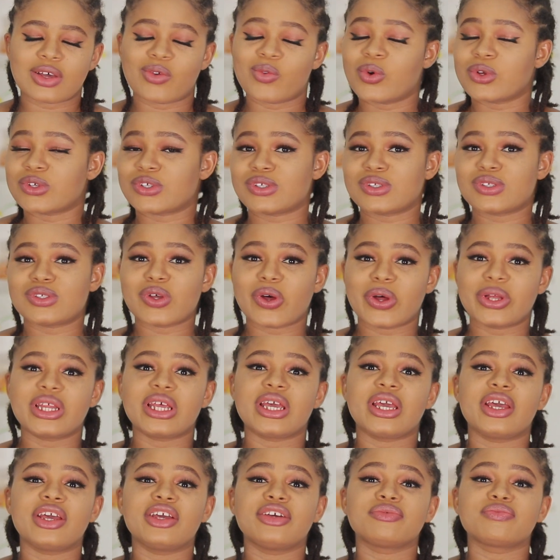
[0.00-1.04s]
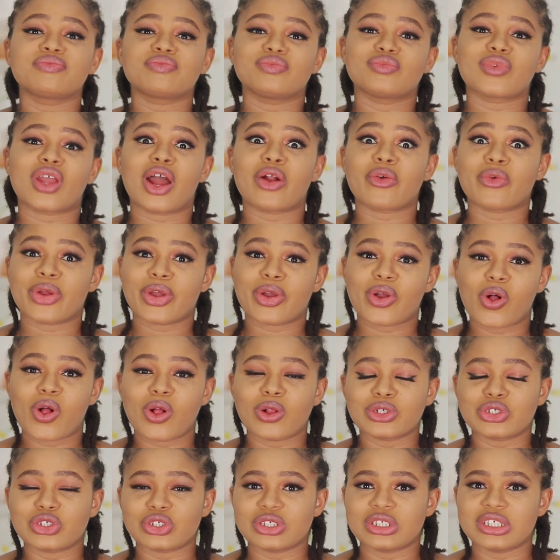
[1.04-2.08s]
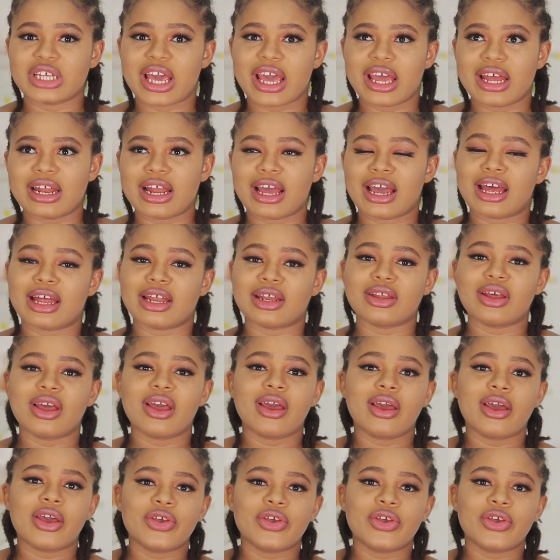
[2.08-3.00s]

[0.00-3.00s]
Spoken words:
I was studying agriculture then and